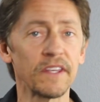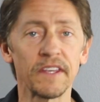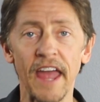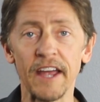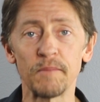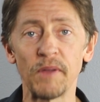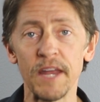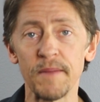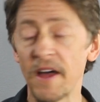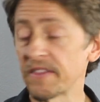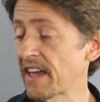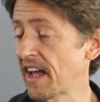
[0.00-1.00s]
Can't complain
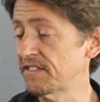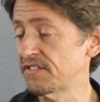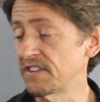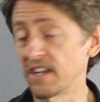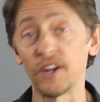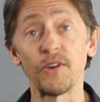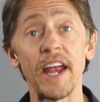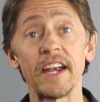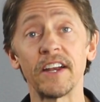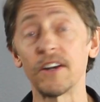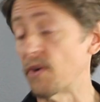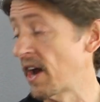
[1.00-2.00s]
about that. Still a
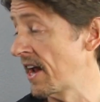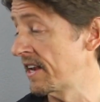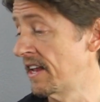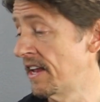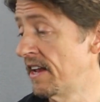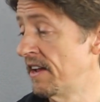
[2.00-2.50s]
great grade